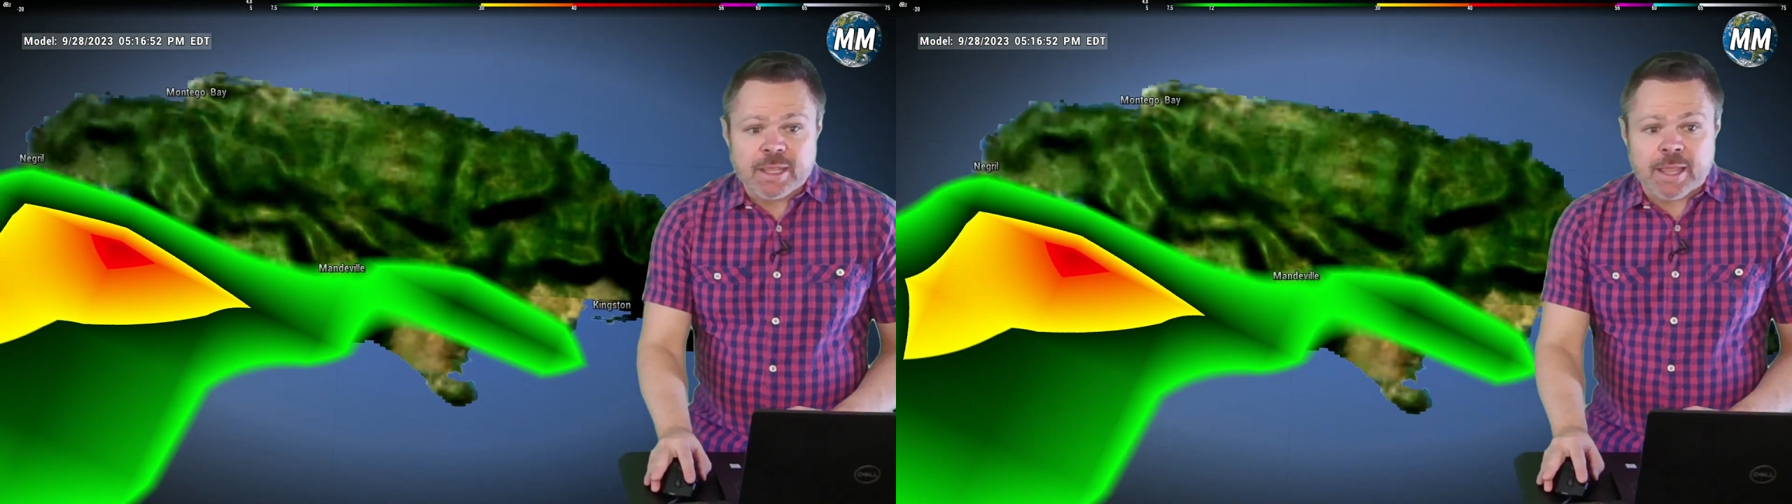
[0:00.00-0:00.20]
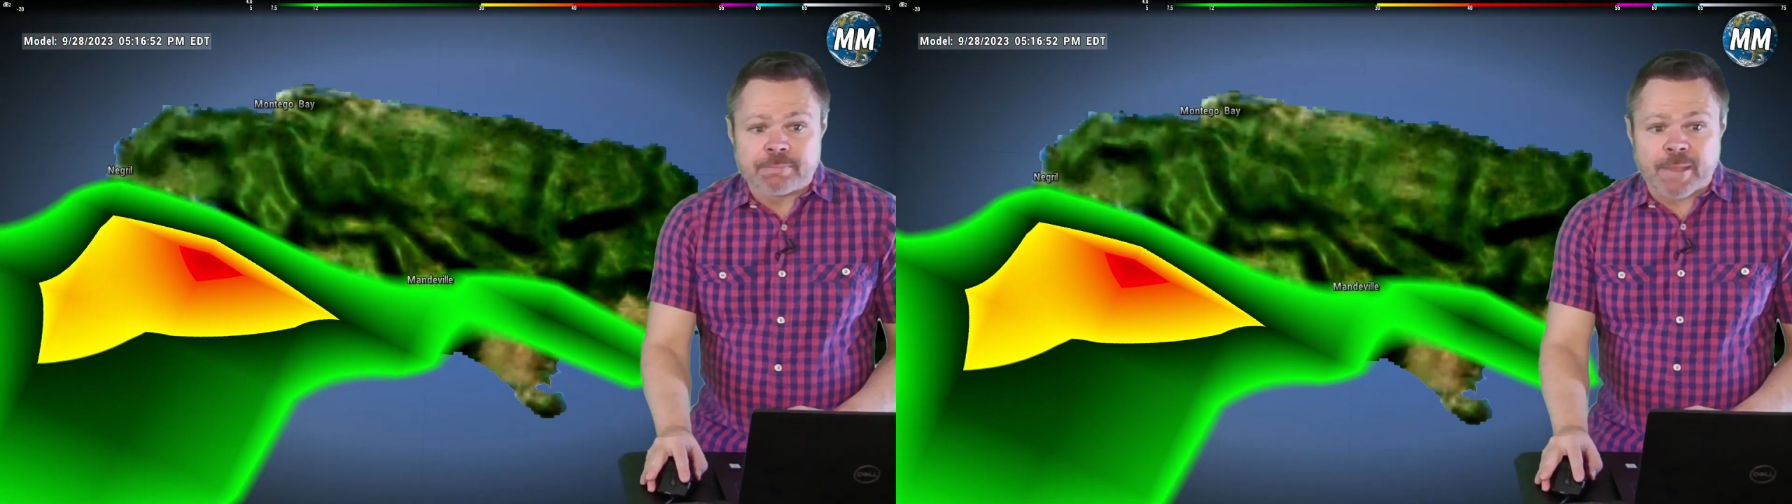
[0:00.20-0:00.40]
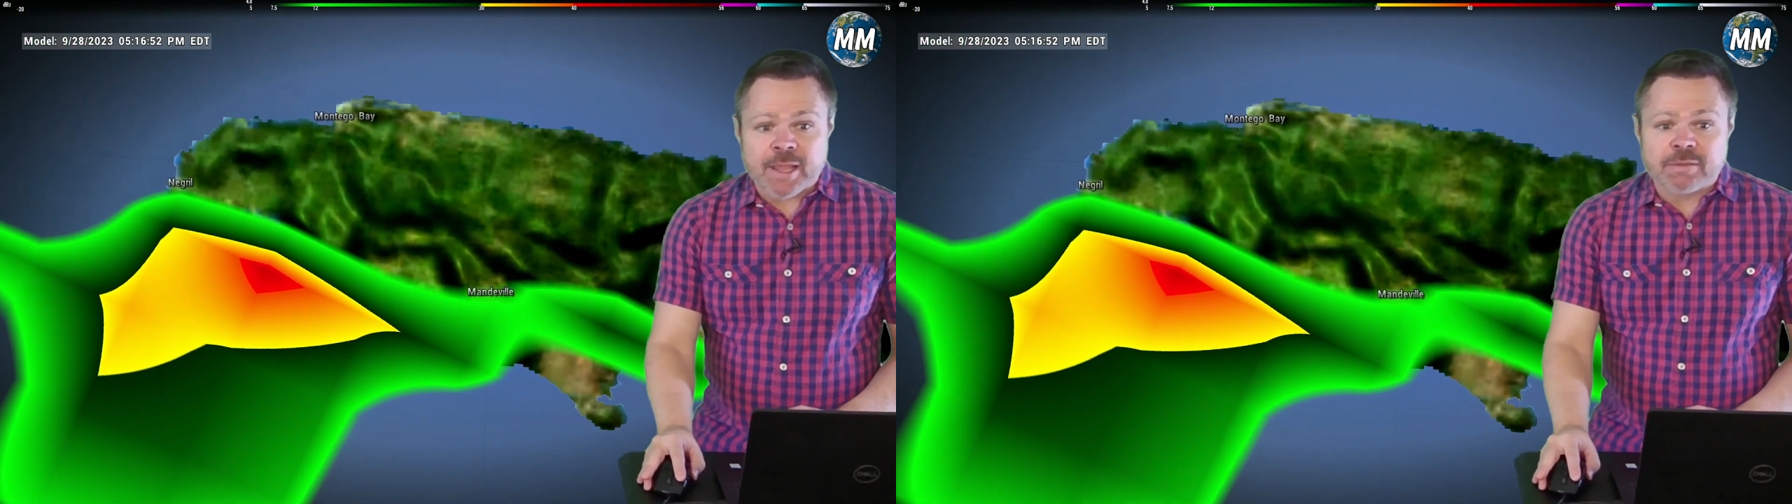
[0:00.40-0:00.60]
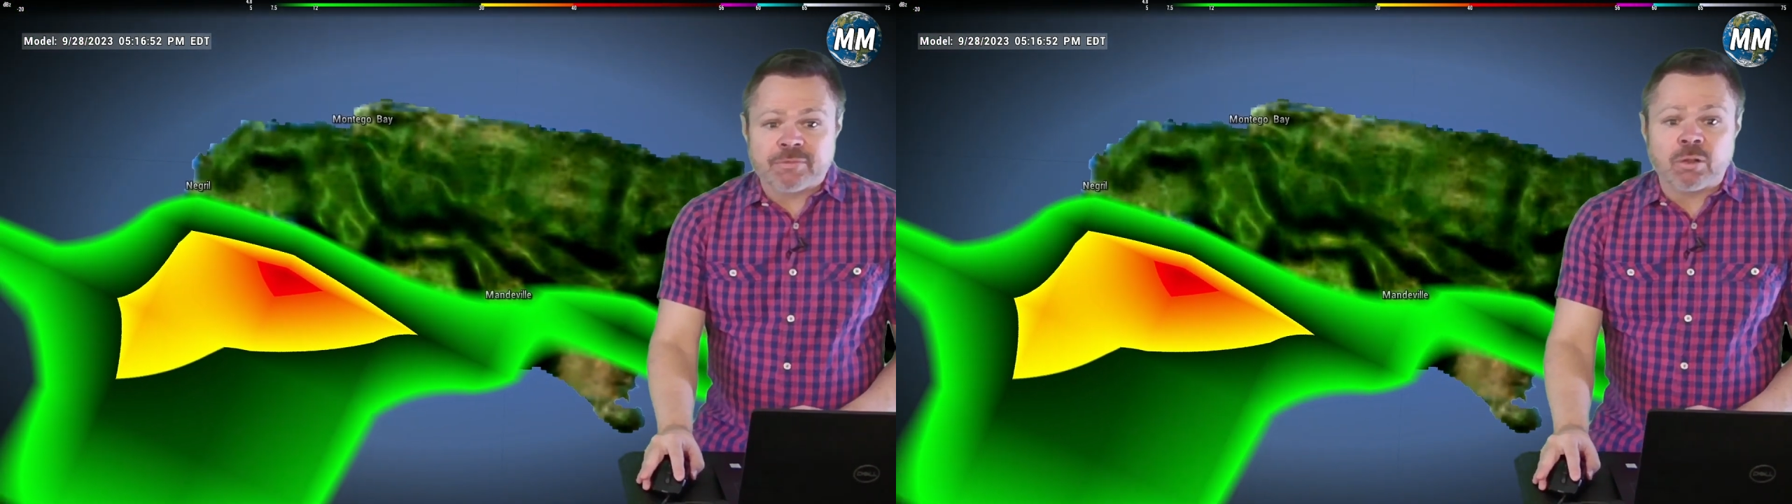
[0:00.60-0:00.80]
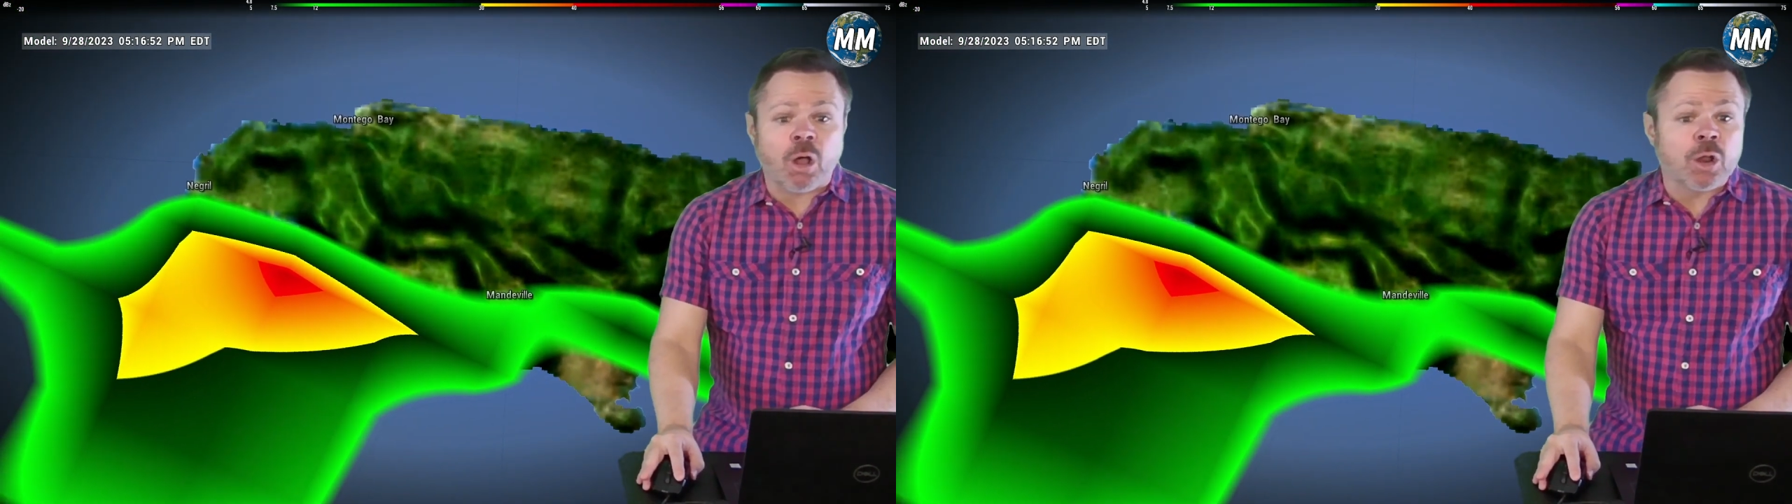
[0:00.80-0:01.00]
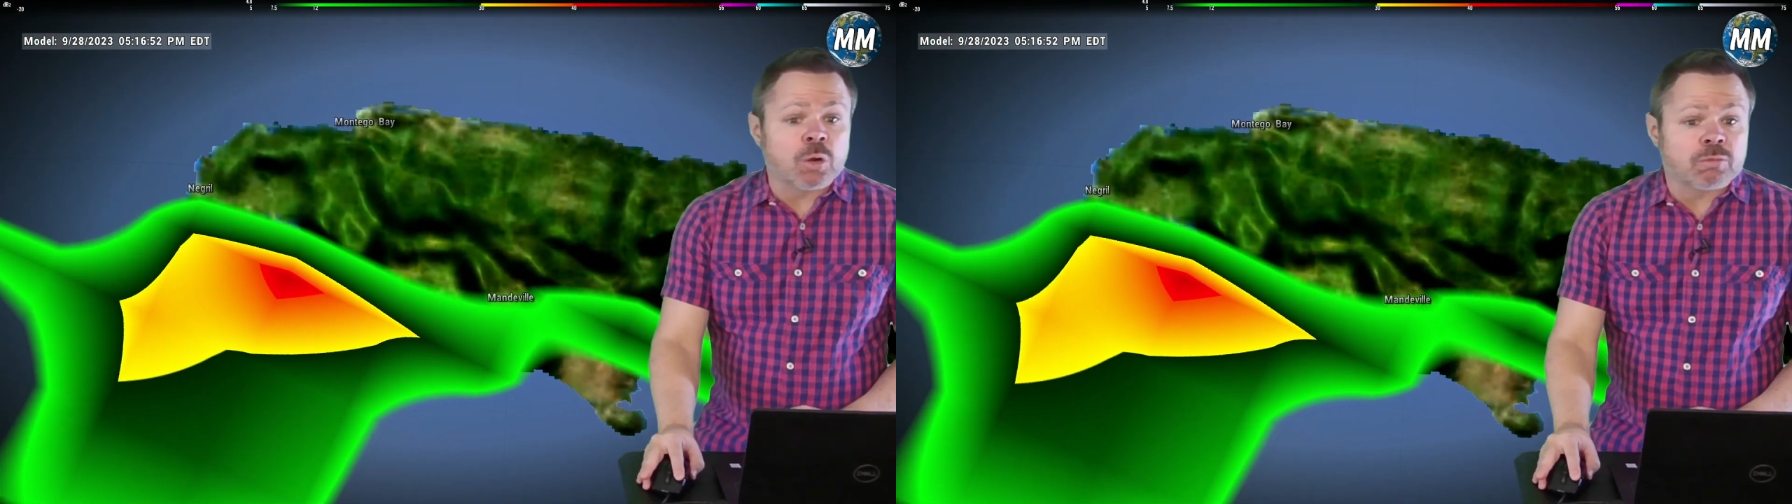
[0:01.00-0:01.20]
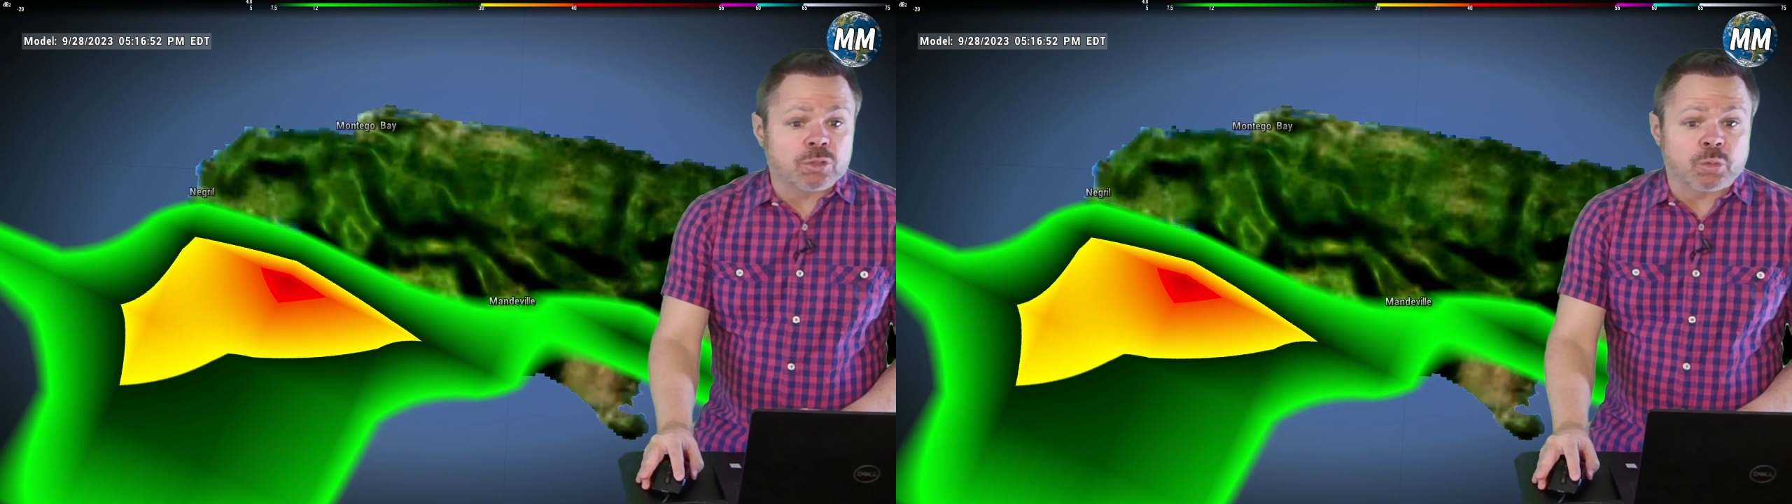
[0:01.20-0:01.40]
and Mandeville on over